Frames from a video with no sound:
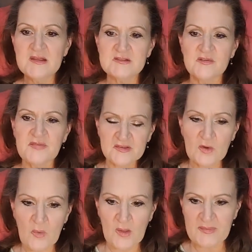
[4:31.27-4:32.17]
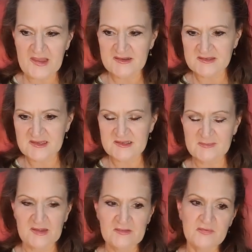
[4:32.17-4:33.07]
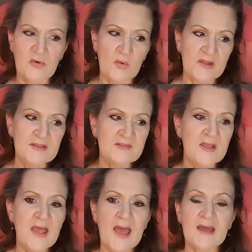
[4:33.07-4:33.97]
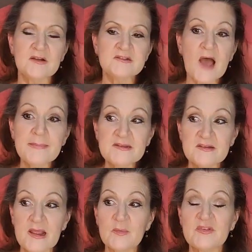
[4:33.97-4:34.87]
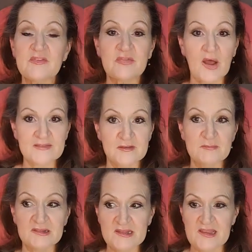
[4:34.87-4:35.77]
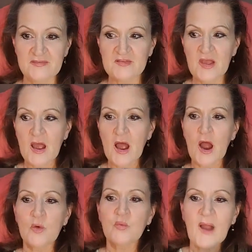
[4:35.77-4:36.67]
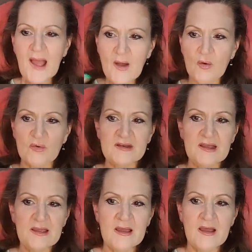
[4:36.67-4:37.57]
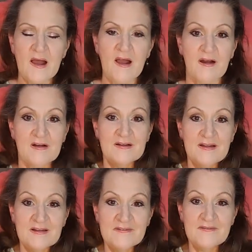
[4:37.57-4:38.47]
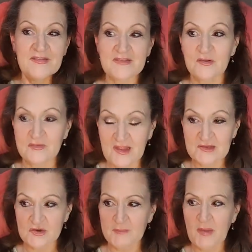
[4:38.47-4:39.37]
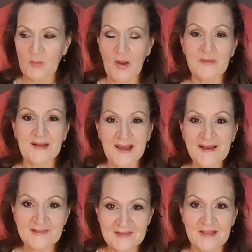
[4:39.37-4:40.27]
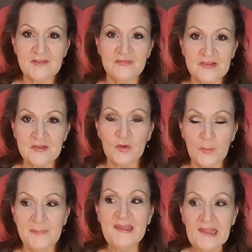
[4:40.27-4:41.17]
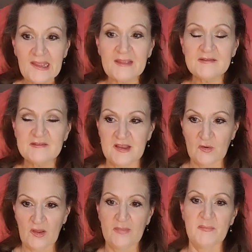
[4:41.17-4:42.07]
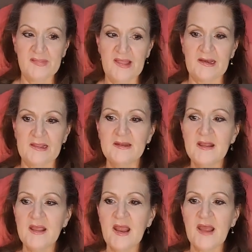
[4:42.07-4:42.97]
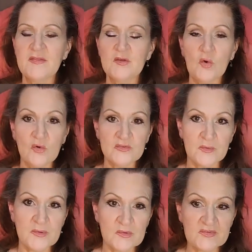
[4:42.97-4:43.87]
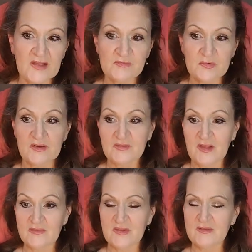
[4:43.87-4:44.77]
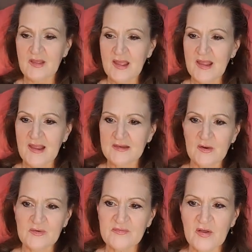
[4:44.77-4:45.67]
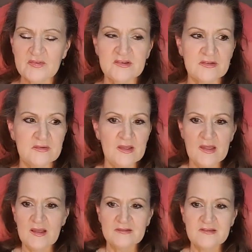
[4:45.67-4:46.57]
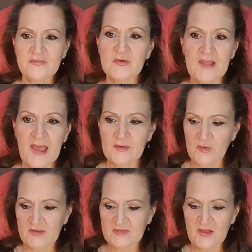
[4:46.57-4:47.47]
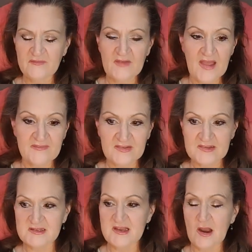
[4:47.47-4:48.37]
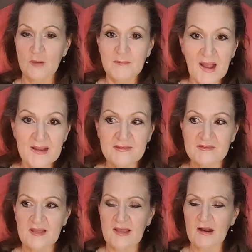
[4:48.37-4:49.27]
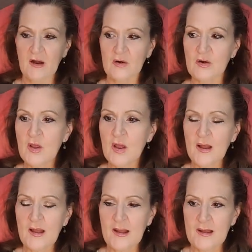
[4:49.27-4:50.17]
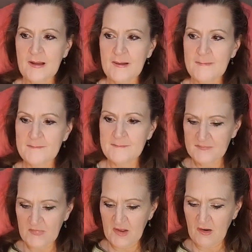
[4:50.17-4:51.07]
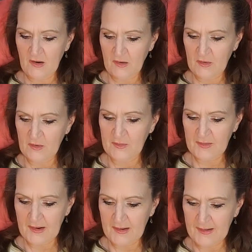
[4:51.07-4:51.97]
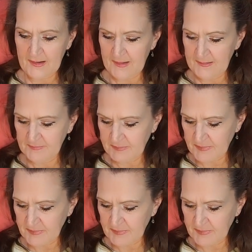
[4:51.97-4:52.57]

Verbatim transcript: So, physical well being is this month's focus. And our topic today was thoughts and beliefs around our physical nature around us as physical beings here on the planet and the goals that we will set for ourselves it, and you know it falls into different categories self-efficacy our mindset our uh, our uh,